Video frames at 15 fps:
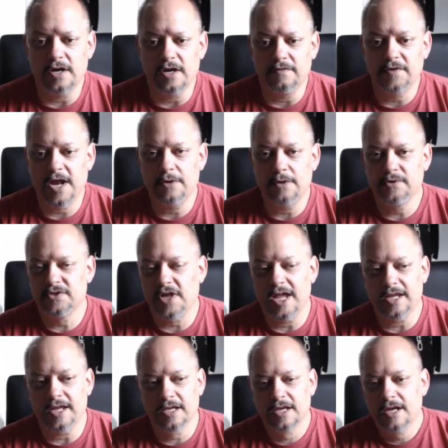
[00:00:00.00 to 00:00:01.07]
And I was
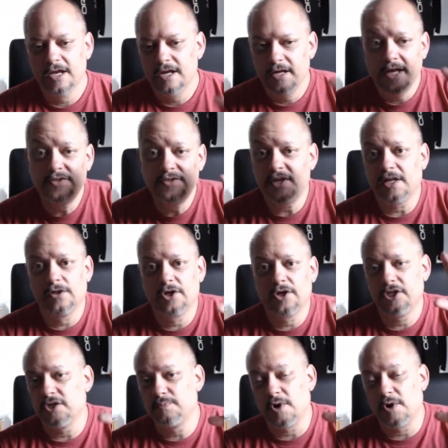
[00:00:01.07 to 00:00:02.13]
like, hey, take a look at
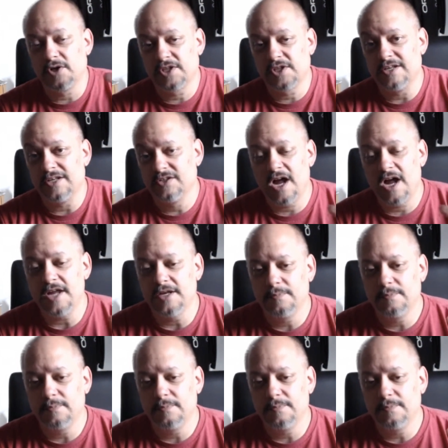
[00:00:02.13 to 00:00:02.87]
this part that I designed.